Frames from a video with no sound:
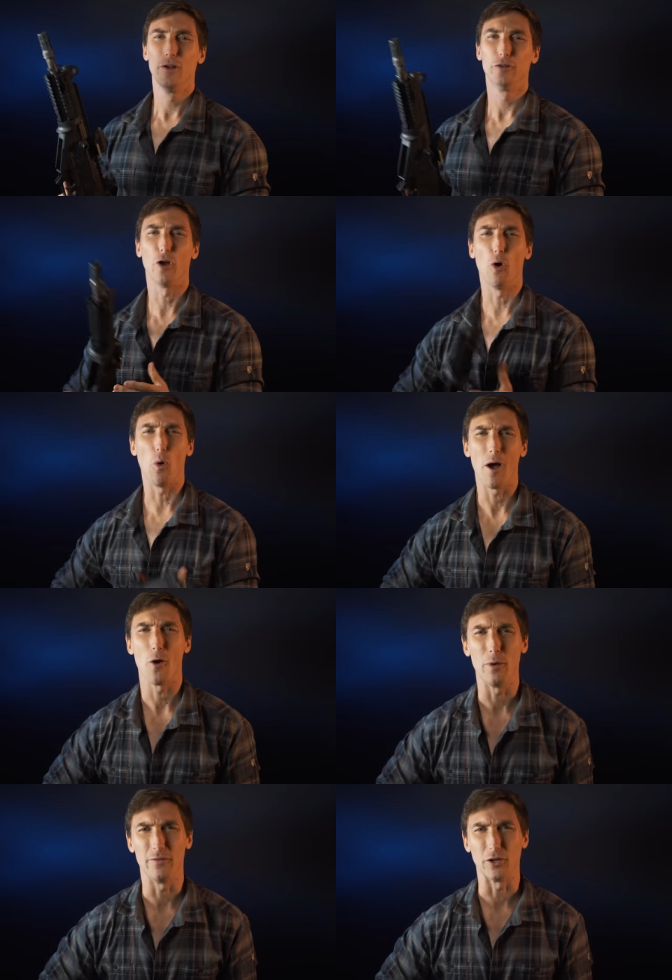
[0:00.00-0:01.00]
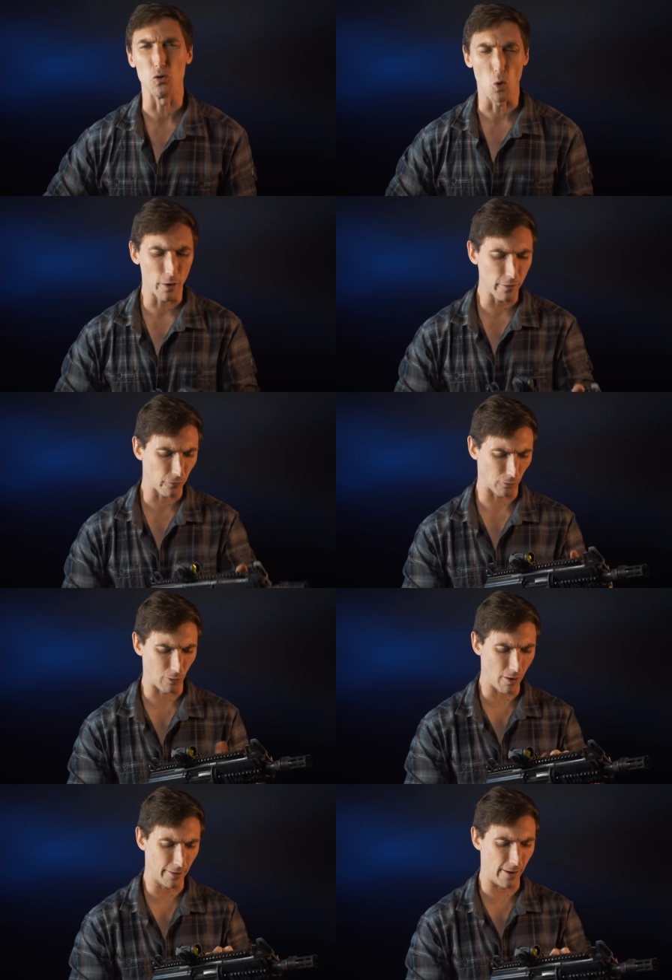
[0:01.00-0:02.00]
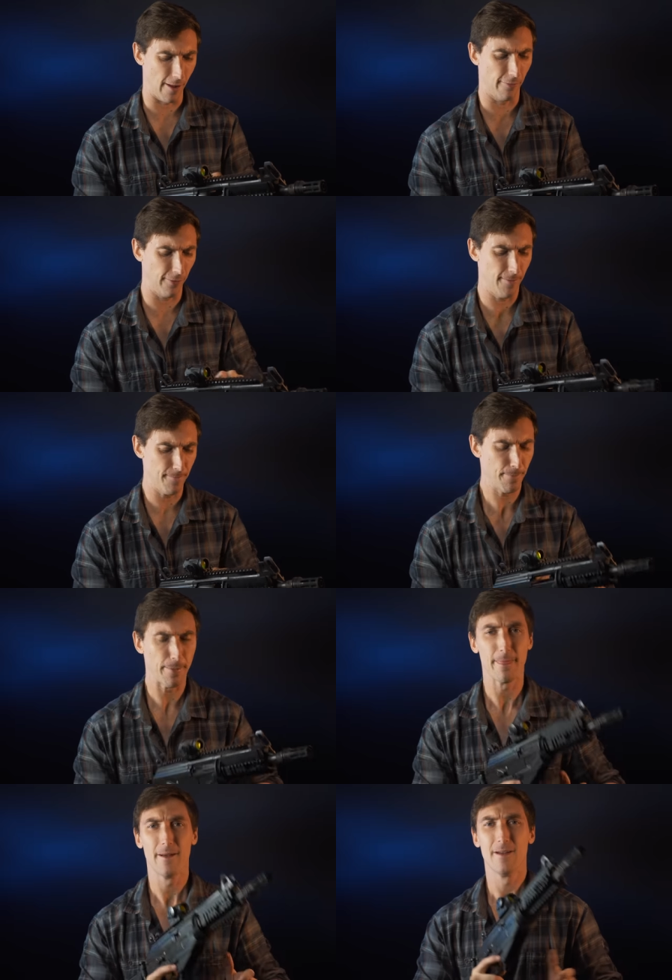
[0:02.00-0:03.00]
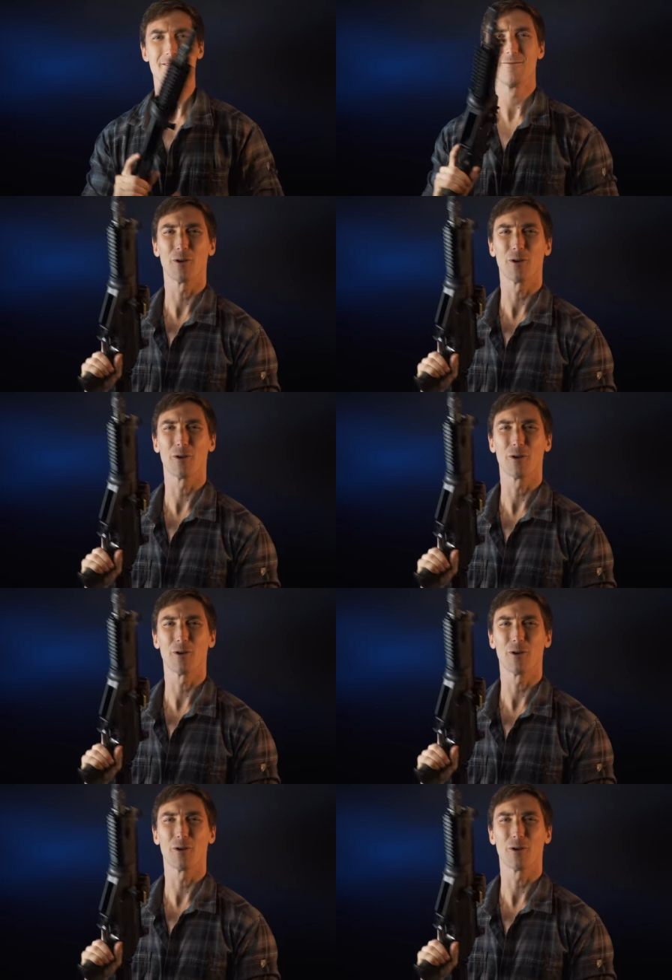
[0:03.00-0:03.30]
So we've ignored it for long enough.